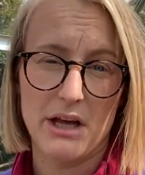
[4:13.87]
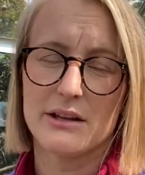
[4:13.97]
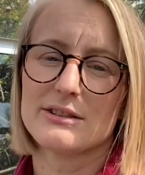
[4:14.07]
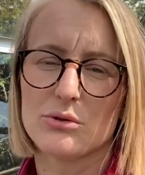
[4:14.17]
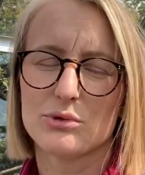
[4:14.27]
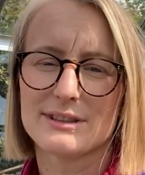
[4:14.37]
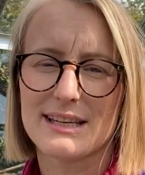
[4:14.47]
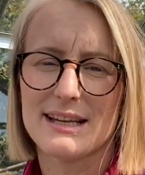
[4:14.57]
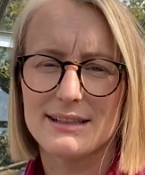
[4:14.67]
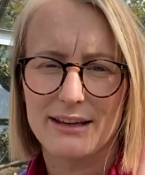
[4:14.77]
So we'll
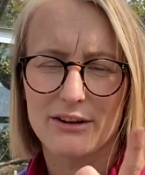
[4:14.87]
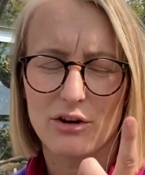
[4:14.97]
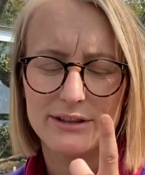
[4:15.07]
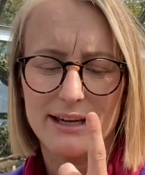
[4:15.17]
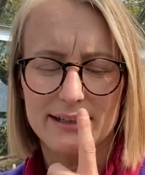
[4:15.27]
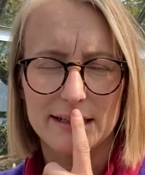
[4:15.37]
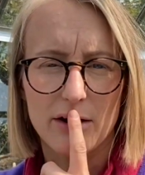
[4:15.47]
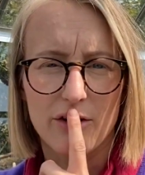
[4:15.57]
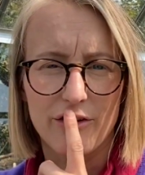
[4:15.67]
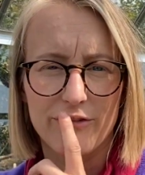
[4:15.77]
see it. I got the idea
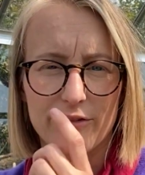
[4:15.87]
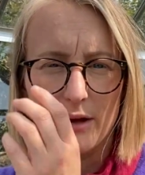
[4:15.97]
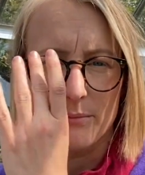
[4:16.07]
of